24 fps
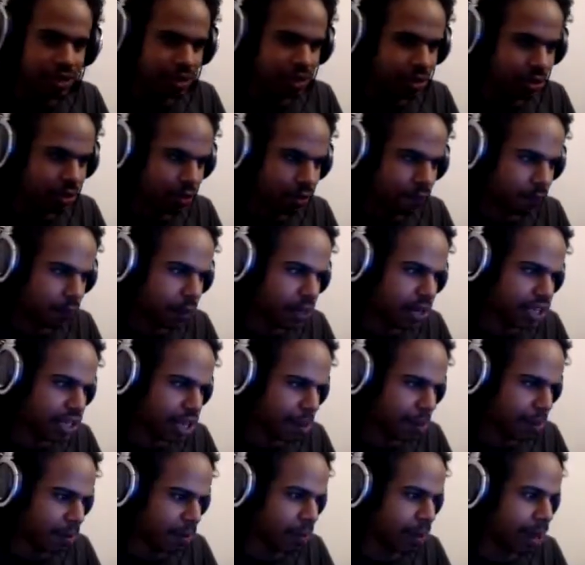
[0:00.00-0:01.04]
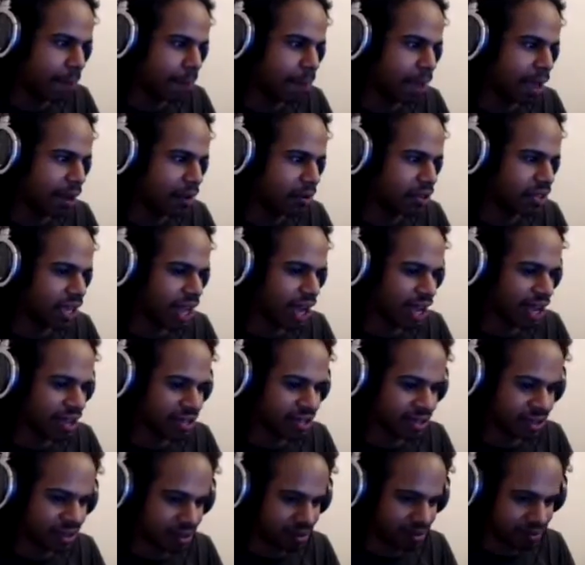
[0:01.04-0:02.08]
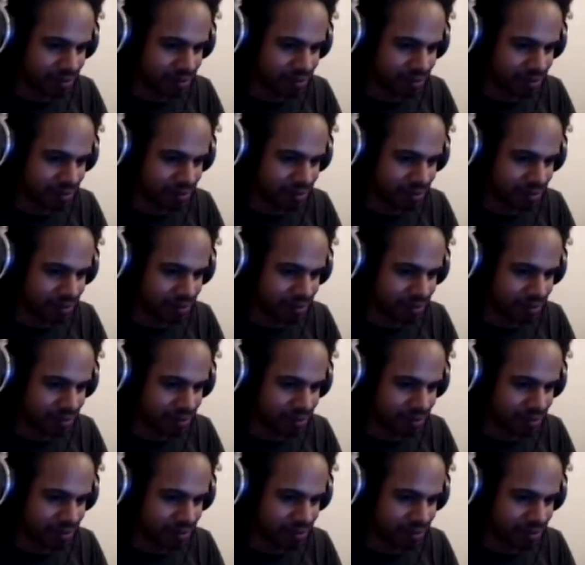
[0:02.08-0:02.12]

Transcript: You ever watch Epic Rap Battles, guys?